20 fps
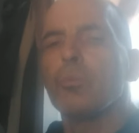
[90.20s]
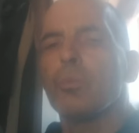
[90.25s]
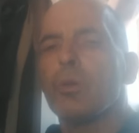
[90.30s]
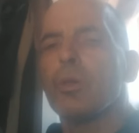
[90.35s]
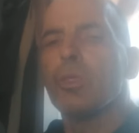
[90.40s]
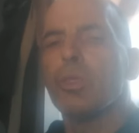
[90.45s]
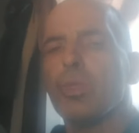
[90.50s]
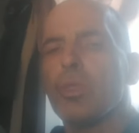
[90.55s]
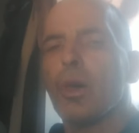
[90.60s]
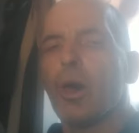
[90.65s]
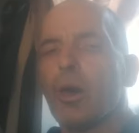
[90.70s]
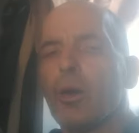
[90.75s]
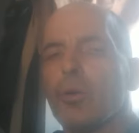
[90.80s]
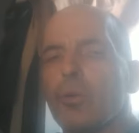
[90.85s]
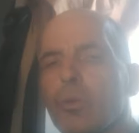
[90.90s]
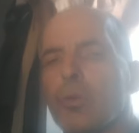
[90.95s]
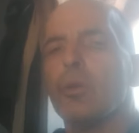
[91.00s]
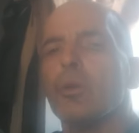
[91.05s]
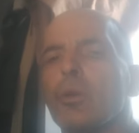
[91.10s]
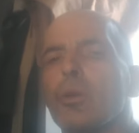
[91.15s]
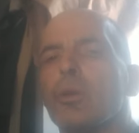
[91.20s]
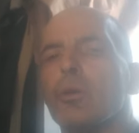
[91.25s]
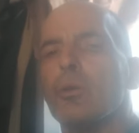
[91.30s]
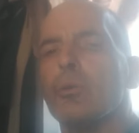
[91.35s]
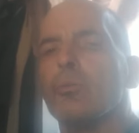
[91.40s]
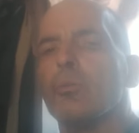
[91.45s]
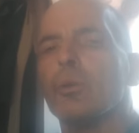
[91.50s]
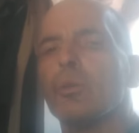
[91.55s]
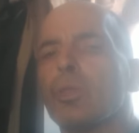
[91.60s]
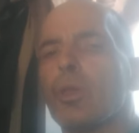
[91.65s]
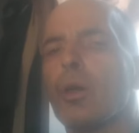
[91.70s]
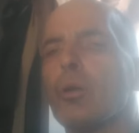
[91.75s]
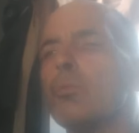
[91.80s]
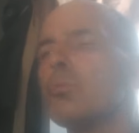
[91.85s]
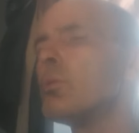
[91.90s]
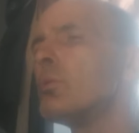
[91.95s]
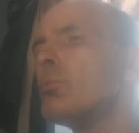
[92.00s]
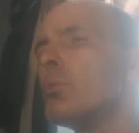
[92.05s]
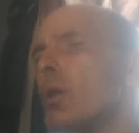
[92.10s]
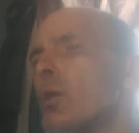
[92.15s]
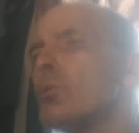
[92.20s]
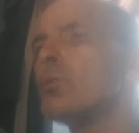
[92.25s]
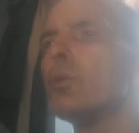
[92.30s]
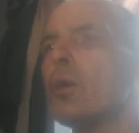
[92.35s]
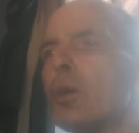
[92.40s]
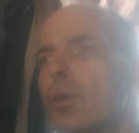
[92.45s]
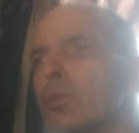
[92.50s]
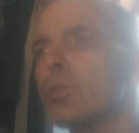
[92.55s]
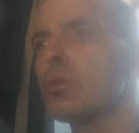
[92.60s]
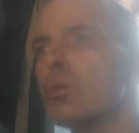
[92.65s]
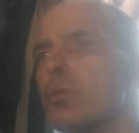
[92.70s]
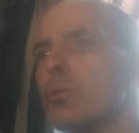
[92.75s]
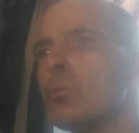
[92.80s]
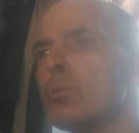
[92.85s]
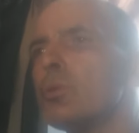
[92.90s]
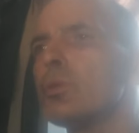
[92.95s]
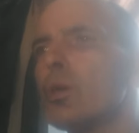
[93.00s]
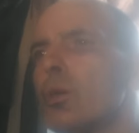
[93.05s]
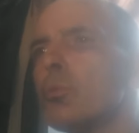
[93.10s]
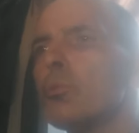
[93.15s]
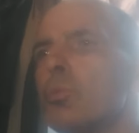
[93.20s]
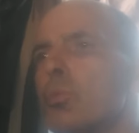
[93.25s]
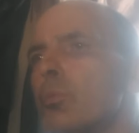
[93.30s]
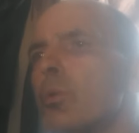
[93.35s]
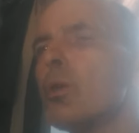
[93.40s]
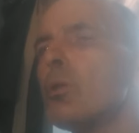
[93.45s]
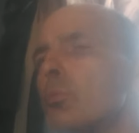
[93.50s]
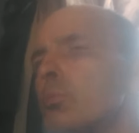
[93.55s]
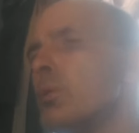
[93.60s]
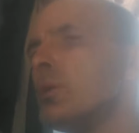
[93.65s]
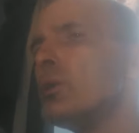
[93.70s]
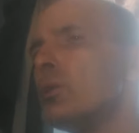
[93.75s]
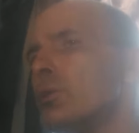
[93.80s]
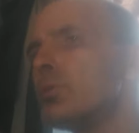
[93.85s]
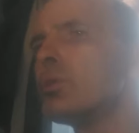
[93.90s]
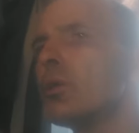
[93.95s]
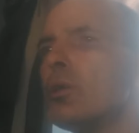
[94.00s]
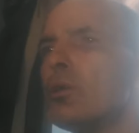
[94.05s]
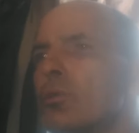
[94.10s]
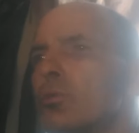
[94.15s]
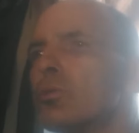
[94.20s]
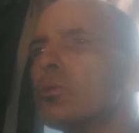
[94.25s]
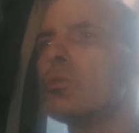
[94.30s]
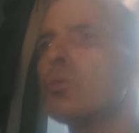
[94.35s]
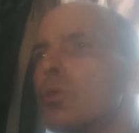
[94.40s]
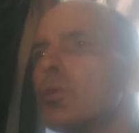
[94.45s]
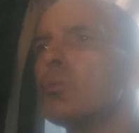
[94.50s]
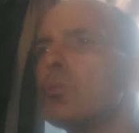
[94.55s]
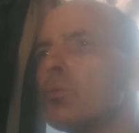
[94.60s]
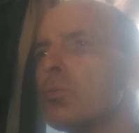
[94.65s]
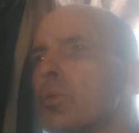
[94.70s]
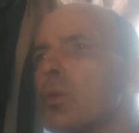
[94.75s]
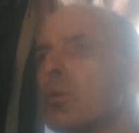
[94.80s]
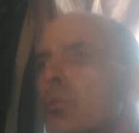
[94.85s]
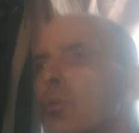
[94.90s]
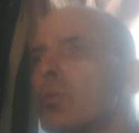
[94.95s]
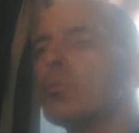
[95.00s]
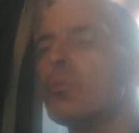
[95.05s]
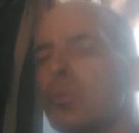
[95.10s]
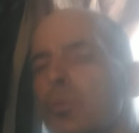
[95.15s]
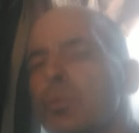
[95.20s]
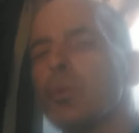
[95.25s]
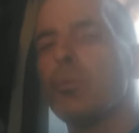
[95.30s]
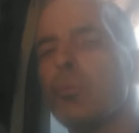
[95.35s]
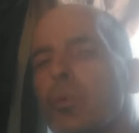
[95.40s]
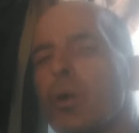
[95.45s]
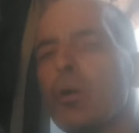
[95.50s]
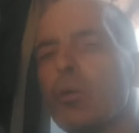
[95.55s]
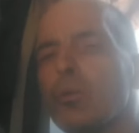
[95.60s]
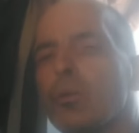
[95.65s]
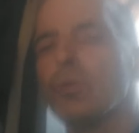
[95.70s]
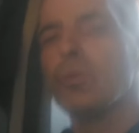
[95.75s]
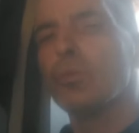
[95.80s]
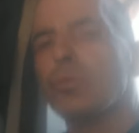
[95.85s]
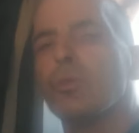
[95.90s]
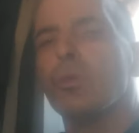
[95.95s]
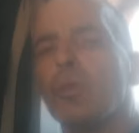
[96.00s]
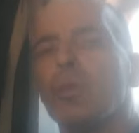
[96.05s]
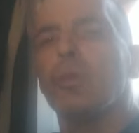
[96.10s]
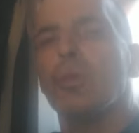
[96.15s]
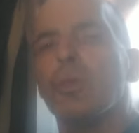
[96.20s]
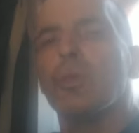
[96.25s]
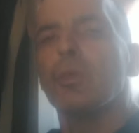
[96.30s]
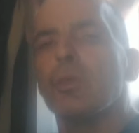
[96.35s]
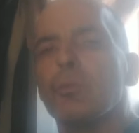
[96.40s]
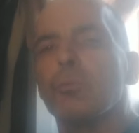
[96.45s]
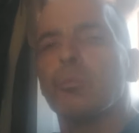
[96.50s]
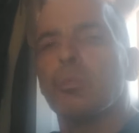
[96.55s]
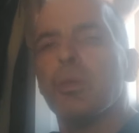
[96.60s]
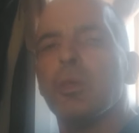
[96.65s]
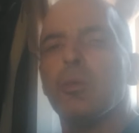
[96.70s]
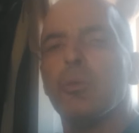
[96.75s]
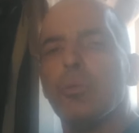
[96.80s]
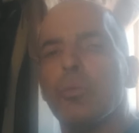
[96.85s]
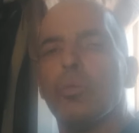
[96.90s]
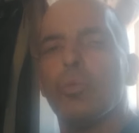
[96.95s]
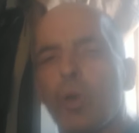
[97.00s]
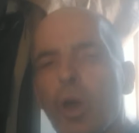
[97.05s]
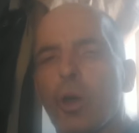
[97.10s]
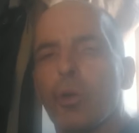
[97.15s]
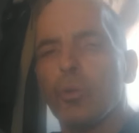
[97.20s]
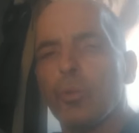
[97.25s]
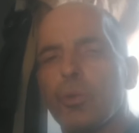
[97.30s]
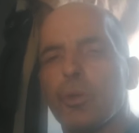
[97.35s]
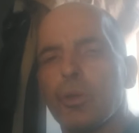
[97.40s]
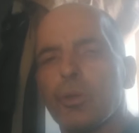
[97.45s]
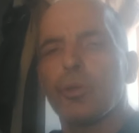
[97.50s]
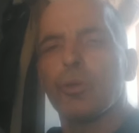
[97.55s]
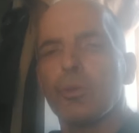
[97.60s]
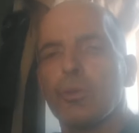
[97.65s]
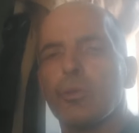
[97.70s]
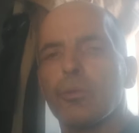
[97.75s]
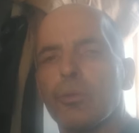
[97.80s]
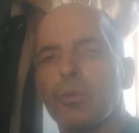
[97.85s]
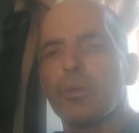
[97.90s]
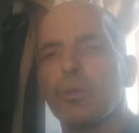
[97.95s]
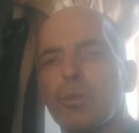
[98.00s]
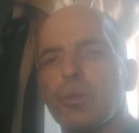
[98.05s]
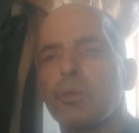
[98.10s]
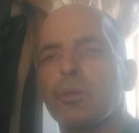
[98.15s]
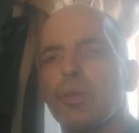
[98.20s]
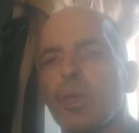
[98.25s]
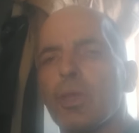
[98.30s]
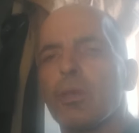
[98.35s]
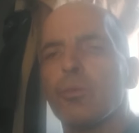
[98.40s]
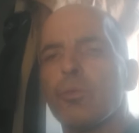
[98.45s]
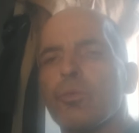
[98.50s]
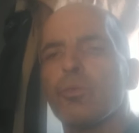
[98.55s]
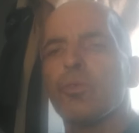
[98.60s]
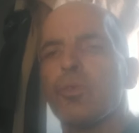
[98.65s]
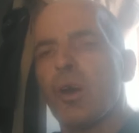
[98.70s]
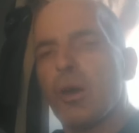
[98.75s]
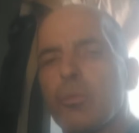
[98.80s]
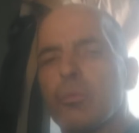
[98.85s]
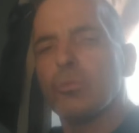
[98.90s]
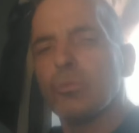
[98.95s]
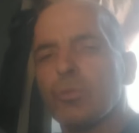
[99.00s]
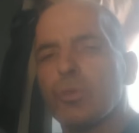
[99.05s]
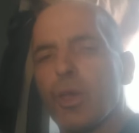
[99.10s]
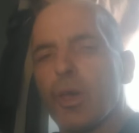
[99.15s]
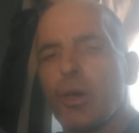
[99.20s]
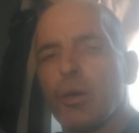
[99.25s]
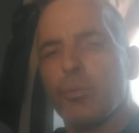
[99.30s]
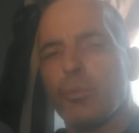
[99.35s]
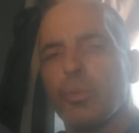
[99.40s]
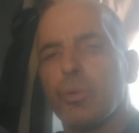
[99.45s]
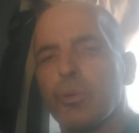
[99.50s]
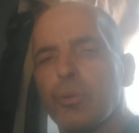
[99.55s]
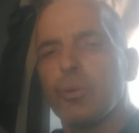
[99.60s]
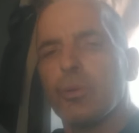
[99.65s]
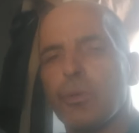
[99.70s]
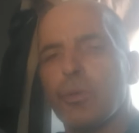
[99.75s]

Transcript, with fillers: But no, we don't promote that, do we? We don't promote being a decent human being. What we promote is being woke, getting thumbs up,